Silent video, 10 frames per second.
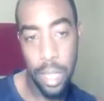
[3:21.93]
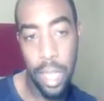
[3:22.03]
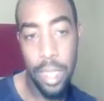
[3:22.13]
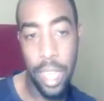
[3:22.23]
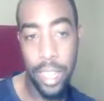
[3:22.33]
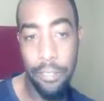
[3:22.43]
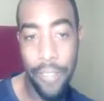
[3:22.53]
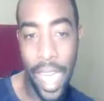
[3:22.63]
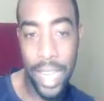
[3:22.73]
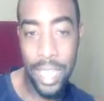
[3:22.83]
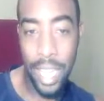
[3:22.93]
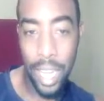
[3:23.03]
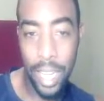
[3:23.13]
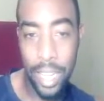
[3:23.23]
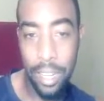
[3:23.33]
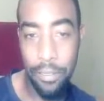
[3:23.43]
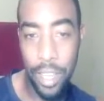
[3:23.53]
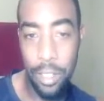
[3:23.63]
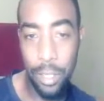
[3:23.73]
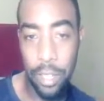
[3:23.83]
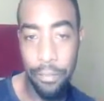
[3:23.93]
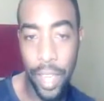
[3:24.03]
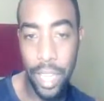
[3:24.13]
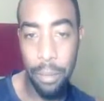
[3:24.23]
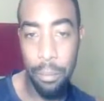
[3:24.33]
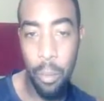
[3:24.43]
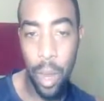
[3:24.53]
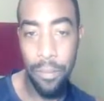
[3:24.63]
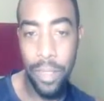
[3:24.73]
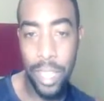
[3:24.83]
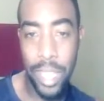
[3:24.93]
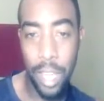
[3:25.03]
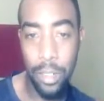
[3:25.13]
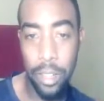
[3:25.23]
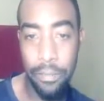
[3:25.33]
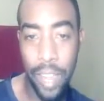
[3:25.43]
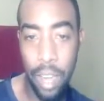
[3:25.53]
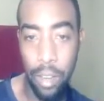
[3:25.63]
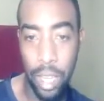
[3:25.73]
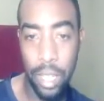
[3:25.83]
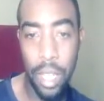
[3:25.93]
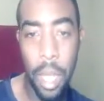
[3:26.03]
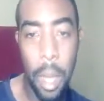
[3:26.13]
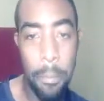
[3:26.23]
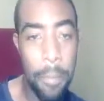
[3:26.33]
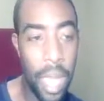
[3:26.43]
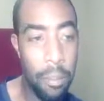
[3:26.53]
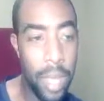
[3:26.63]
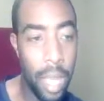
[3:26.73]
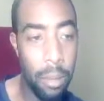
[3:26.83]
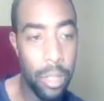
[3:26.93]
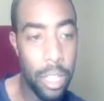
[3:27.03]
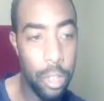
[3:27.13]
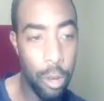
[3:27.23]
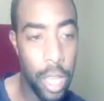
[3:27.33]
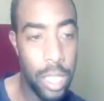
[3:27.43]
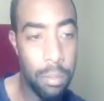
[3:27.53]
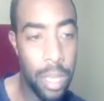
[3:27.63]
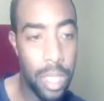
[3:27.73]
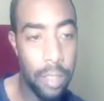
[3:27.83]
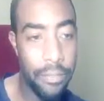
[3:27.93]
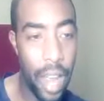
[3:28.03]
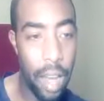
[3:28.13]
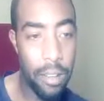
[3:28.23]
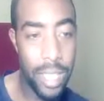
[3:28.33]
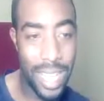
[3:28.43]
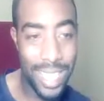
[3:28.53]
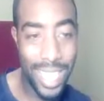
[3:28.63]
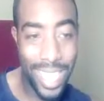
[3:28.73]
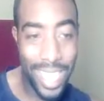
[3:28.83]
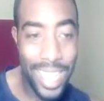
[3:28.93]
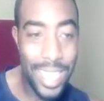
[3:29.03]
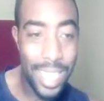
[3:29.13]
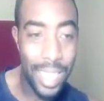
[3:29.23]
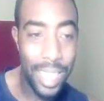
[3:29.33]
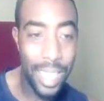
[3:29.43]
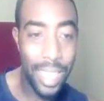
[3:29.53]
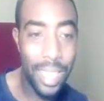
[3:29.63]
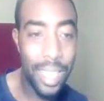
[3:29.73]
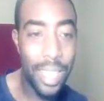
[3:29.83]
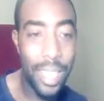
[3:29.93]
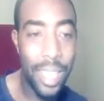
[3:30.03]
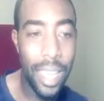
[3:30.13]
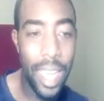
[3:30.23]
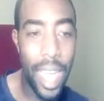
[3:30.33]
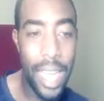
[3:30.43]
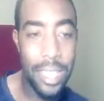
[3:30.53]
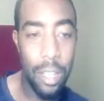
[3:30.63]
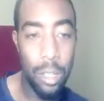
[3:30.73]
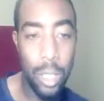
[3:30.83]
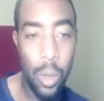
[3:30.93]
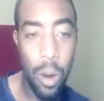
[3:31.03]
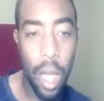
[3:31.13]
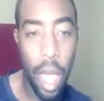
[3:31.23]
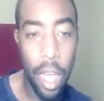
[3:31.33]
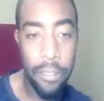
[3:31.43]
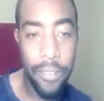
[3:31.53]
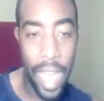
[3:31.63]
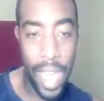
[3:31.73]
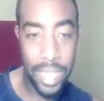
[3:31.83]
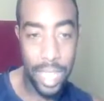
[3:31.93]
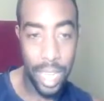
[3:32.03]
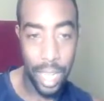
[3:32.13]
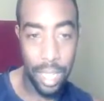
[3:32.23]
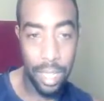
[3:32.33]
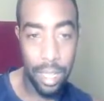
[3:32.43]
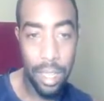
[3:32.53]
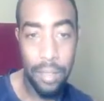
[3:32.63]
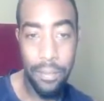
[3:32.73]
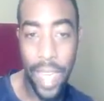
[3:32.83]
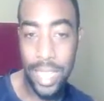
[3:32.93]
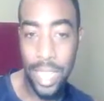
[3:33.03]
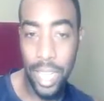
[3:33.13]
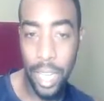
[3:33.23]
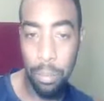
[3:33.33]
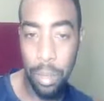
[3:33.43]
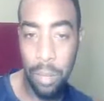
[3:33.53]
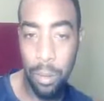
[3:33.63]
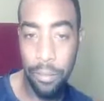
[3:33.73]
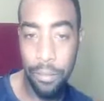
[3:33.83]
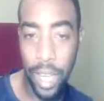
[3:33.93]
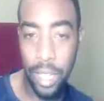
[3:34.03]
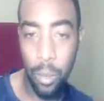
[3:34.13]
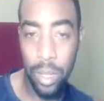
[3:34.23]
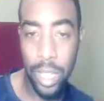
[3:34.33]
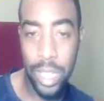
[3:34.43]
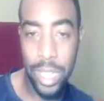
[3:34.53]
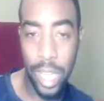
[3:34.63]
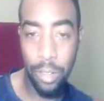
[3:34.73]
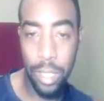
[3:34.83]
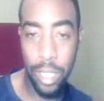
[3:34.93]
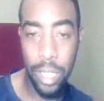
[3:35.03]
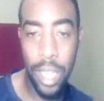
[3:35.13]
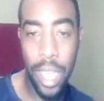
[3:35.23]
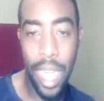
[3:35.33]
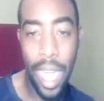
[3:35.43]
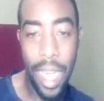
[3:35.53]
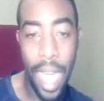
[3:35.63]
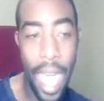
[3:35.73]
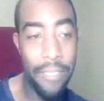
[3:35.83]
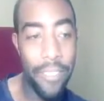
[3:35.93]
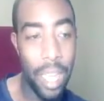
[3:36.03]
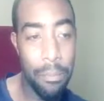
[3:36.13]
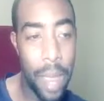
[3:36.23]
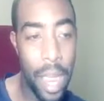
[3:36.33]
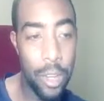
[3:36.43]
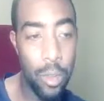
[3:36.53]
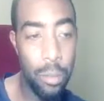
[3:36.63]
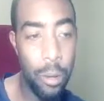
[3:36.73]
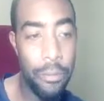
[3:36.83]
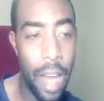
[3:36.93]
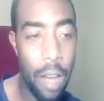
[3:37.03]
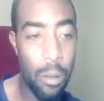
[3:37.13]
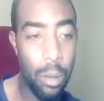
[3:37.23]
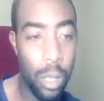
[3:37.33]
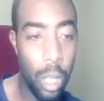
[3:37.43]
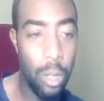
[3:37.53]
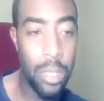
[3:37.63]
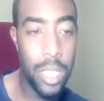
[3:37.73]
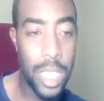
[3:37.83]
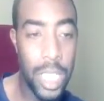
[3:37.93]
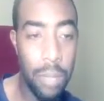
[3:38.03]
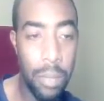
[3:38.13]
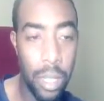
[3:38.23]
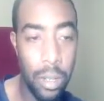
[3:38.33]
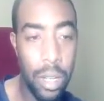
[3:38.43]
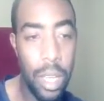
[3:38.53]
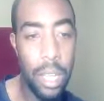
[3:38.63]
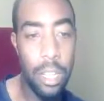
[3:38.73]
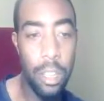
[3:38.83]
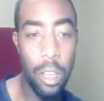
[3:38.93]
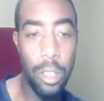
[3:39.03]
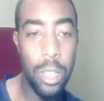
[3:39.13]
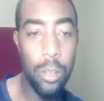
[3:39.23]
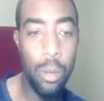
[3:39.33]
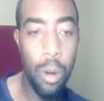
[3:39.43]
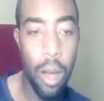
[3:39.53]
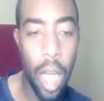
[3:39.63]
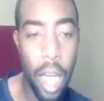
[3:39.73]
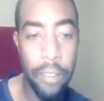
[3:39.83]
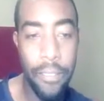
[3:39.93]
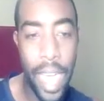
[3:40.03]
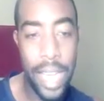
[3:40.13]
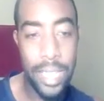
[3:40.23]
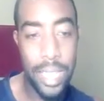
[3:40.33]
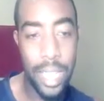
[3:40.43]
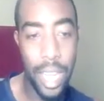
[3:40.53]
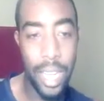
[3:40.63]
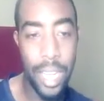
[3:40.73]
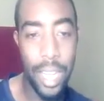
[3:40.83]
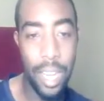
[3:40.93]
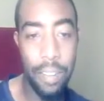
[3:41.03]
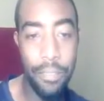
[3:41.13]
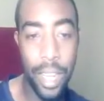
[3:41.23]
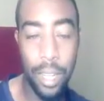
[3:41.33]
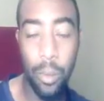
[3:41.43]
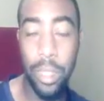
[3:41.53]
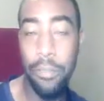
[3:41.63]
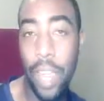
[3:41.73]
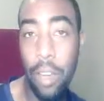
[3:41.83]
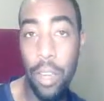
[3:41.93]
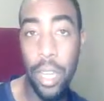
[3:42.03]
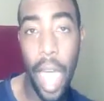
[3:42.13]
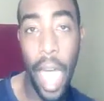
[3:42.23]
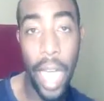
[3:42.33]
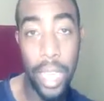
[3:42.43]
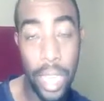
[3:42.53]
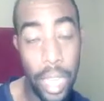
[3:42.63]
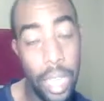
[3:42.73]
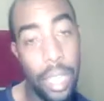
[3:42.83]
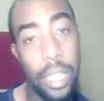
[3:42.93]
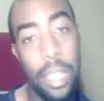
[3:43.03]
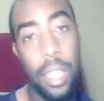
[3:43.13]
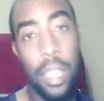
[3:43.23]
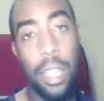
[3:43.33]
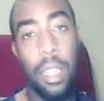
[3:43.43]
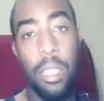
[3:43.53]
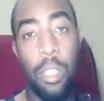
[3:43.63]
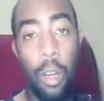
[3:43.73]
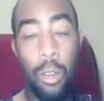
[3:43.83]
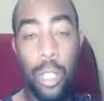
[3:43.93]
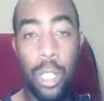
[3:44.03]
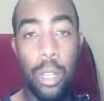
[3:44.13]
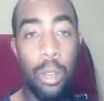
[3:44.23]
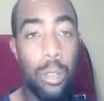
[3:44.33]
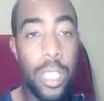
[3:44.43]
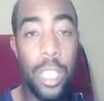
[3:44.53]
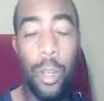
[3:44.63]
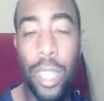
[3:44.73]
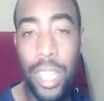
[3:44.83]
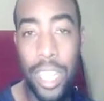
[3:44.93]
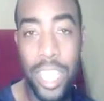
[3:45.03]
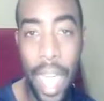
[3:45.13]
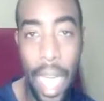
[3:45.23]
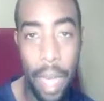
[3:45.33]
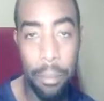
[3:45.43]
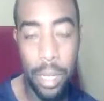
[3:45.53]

that the vaccinated individuals infected with the Delta variant may be able to transmit the virus as easily as those who are unvaccinated. Vaccinated people infected with the Delta have a measurable viral load similar to those who are unvaccinated and infected with the variant, i.e., those who still get the jab,